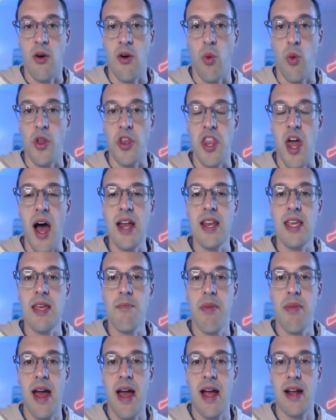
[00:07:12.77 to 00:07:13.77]
will not
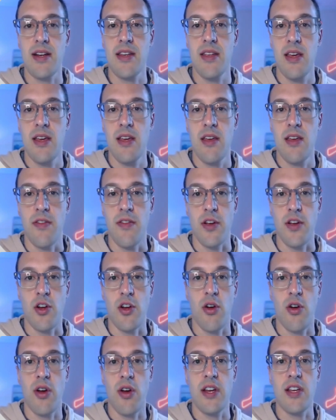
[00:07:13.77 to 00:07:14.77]
impact the
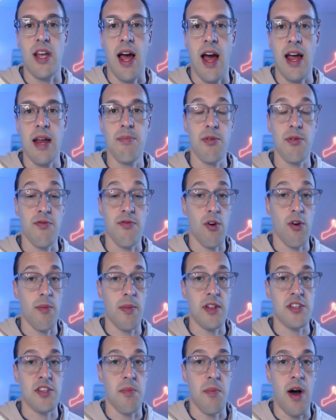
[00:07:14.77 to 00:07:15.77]
current high
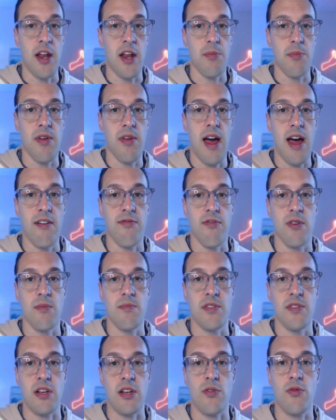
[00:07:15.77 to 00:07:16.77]
performance model
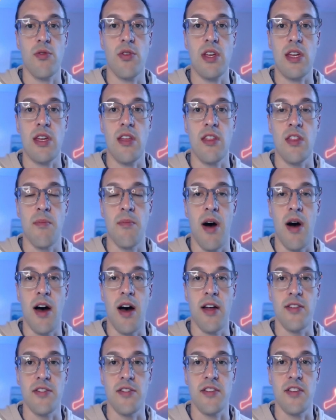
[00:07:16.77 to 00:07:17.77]
platforms, including the
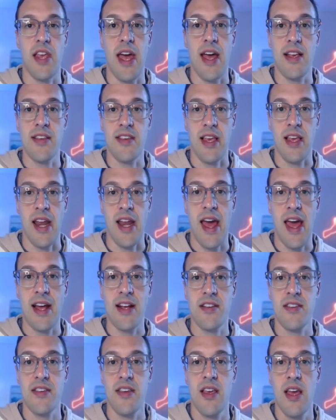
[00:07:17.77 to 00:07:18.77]
models S and
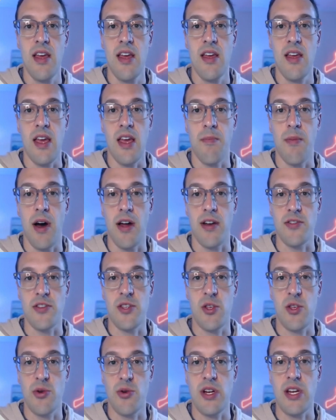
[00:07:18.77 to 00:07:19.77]
X and
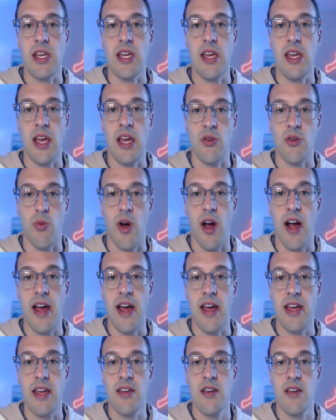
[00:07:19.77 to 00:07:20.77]
models 3 and
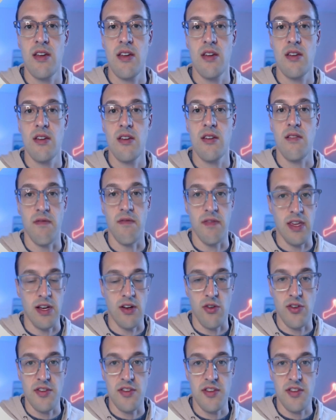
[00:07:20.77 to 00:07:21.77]
Y
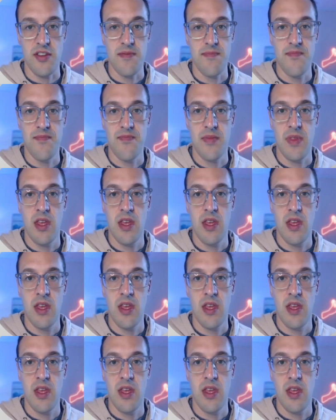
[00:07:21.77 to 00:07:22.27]
vehicles.